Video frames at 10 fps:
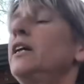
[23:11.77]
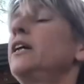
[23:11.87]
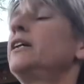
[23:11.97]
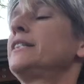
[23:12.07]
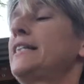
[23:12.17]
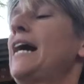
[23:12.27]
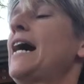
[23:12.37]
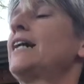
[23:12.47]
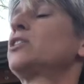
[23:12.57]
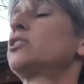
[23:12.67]

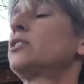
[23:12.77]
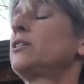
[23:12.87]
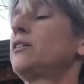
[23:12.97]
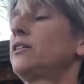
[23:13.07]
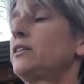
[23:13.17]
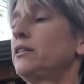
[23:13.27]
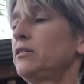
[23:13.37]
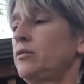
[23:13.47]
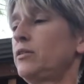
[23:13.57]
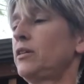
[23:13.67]
attach
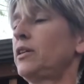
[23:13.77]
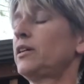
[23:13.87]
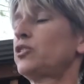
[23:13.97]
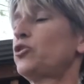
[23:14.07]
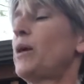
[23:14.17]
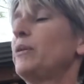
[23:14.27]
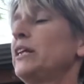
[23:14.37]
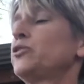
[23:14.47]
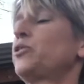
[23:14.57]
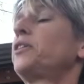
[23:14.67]
the
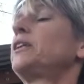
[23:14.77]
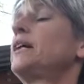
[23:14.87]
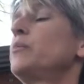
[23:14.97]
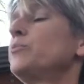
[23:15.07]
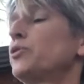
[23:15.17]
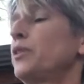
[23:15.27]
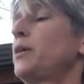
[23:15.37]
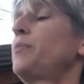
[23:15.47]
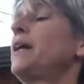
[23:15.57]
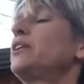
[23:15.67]
extremities or the limbs or the
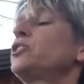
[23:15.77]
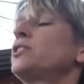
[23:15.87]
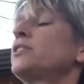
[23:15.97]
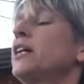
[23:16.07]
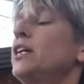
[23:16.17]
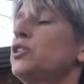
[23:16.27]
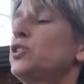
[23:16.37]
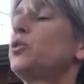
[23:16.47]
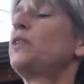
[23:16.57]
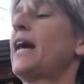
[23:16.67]
appendages
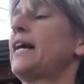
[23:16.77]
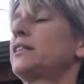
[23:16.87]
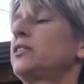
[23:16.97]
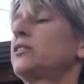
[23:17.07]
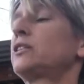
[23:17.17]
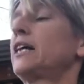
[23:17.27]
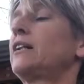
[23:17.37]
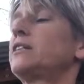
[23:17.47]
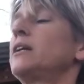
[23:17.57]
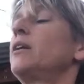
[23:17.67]
to the axial
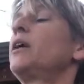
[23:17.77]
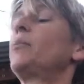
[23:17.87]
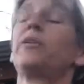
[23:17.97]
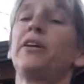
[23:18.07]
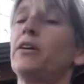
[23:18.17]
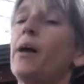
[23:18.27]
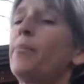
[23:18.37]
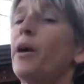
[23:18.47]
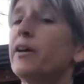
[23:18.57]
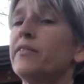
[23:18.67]
skeleton, but they are not
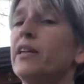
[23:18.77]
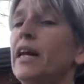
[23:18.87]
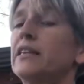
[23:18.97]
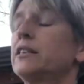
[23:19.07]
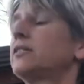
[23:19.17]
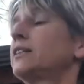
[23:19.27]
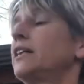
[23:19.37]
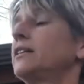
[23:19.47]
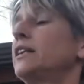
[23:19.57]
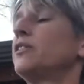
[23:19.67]
part of the axial
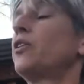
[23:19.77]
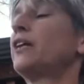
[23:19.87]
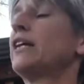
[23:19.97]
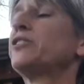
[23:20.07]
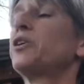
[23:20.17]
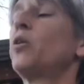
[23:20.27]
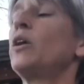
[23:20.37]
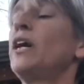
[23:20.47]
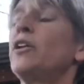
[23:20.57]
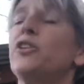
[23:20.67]
skeleton. Okay, so
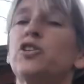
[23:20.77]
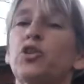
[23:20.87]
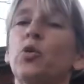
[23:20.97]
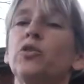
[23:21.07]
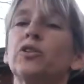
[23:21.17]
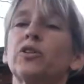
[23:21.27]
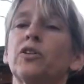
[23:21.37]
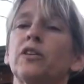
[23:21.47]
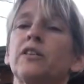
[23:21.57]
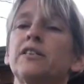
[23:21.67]
the shoulder
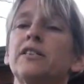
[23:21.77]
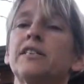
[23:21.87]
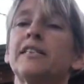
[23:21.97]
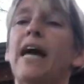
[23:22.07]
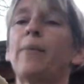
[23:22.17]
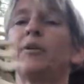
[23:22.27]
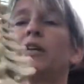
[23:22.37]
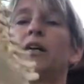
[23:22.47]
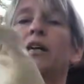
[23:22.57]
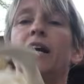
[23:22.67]
girdle is the
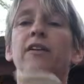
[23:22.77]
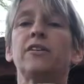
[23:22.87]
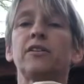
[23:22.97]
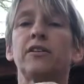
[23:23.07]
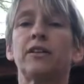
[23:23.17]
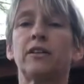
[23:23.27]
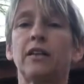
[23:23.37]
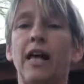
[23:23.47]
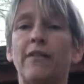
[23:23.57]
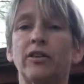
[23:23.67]
scapula and the
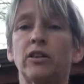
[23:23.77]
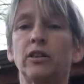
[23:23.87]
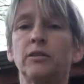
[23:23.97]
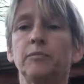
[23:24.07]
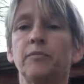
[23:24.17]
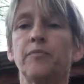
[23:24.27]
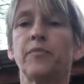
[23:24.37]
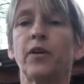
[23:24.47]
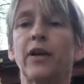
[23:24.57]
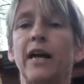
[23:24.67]
clavicle.
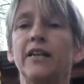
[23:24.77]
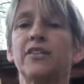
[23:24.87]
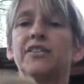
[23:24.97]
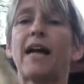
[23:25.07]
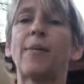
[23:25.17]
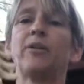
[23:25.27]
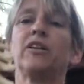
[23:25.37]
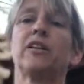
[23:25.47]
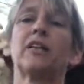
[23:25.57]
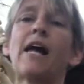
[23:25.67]
Okay, the scapula
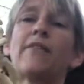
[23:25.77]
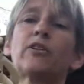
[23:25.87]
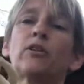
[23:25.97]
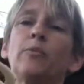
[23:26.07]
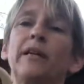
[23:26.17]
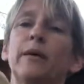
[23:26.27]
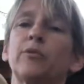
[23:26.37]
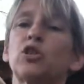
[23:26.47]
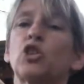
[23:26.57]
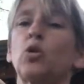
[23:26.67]
and the clavicle make up the
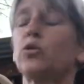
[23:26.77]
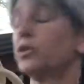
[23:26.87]
shoulder